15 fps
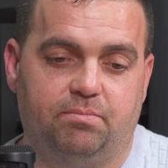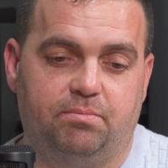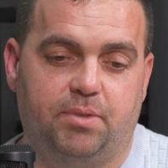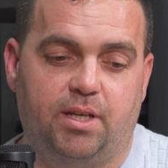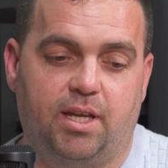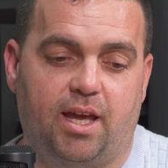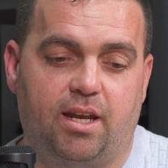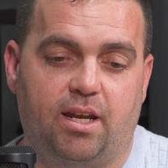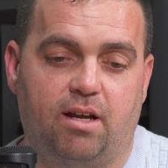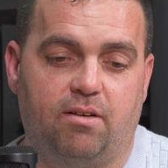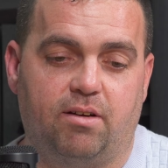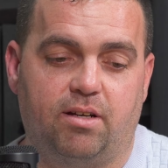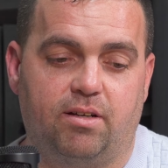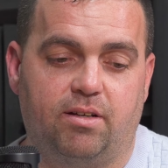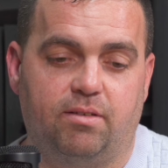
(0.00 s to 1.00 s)
but yeah,
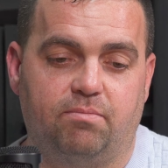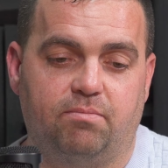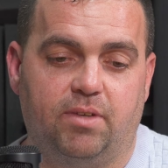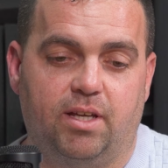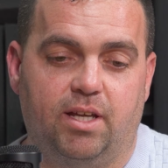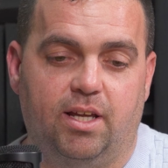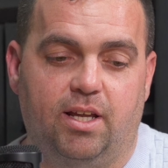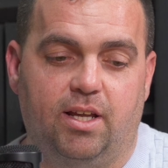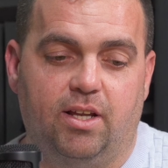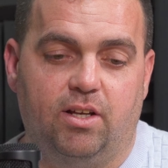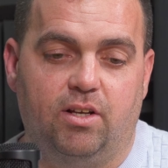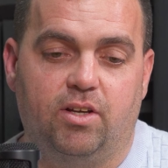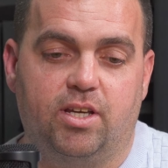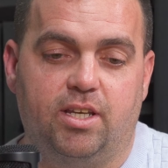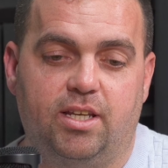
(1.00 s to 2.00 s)
no,
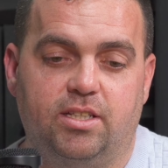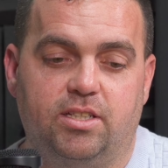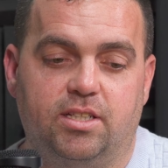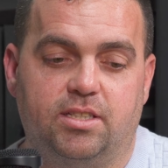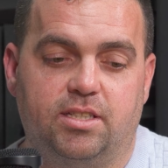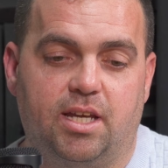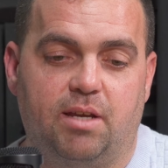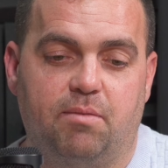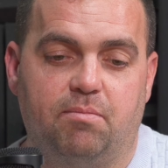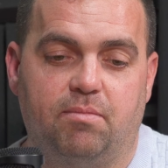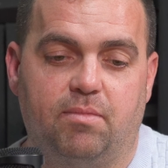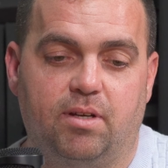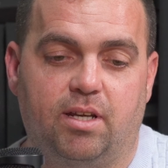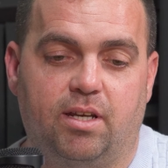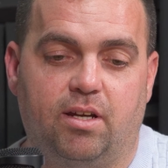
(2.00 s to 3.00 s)
looking into your
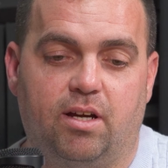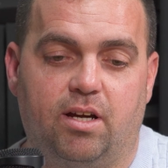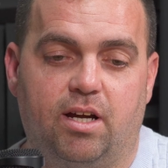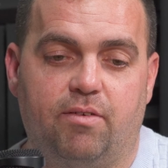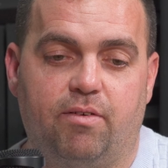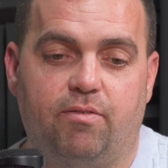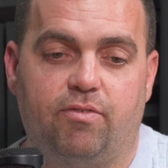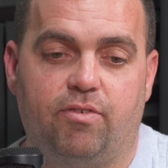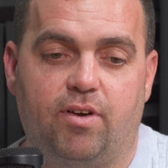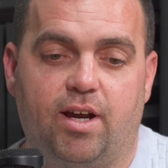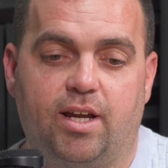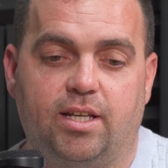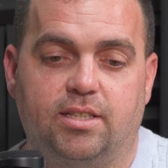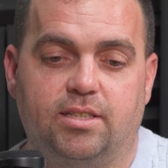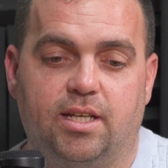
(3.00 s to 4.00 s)
team and hiring
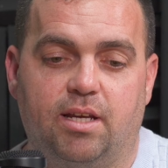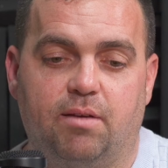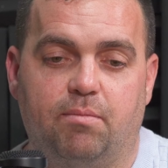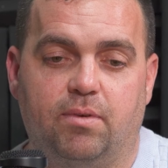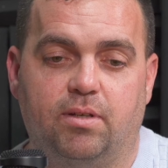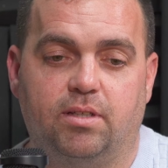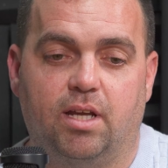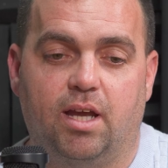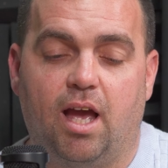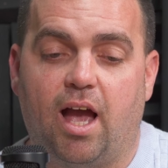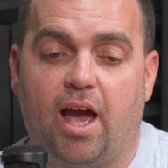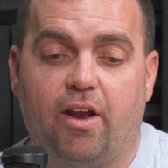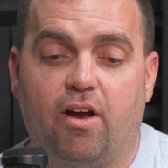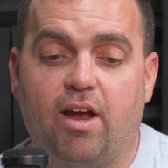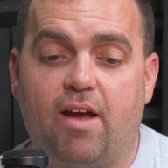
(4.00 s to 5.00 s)
throughout your team, and
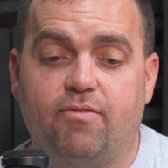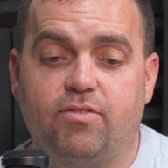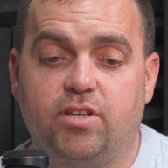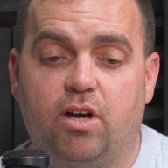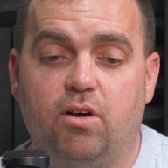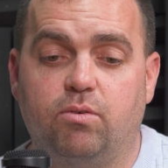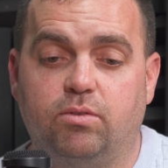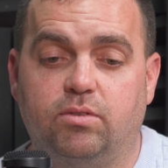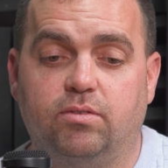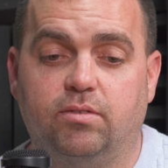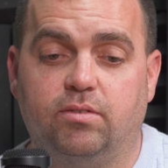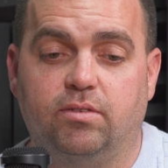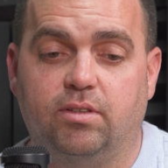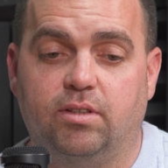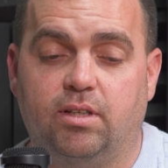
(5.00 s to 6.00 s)
I have told
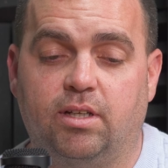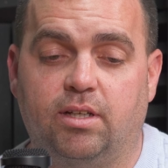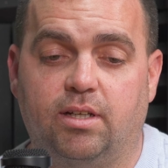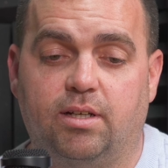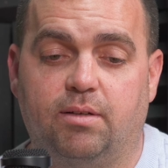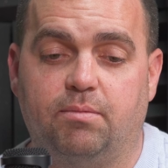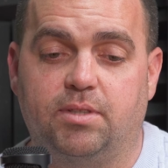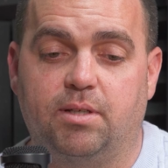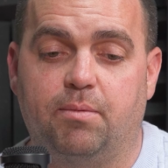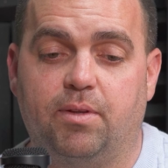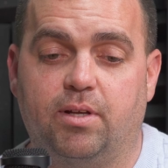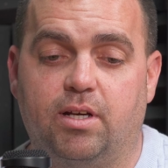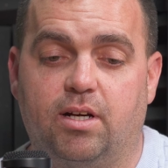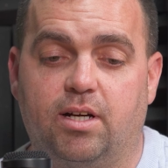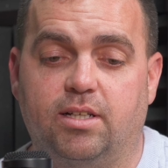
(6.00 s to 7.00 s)
the some of
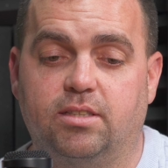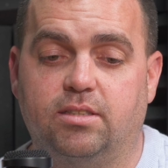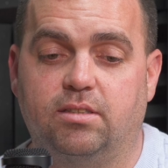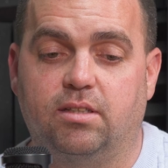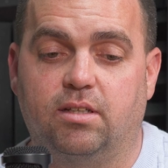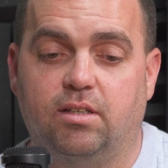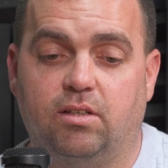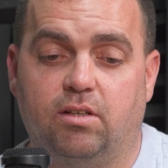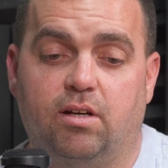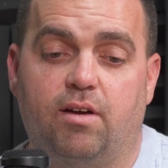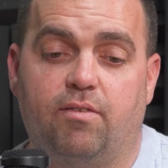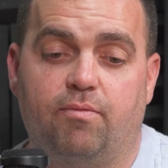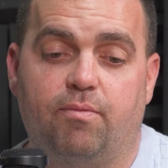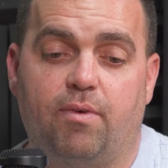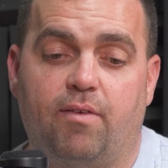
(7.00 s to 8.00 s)
the guys,
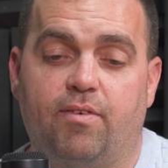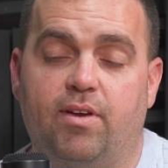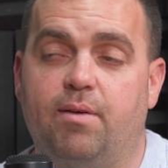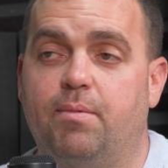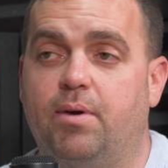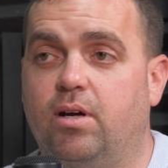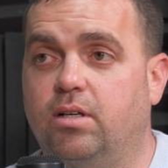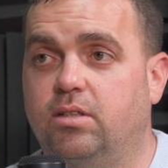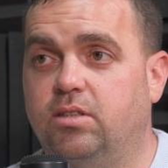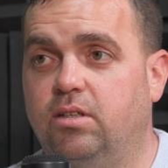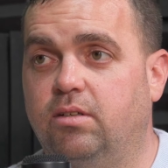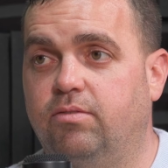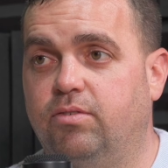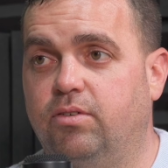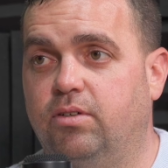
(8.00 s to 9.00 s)
yeah, I've earmarked
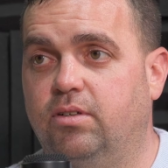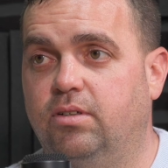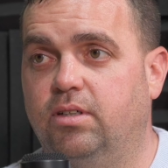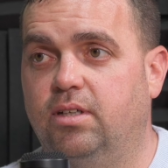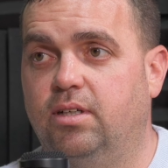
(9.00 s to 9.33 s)
you for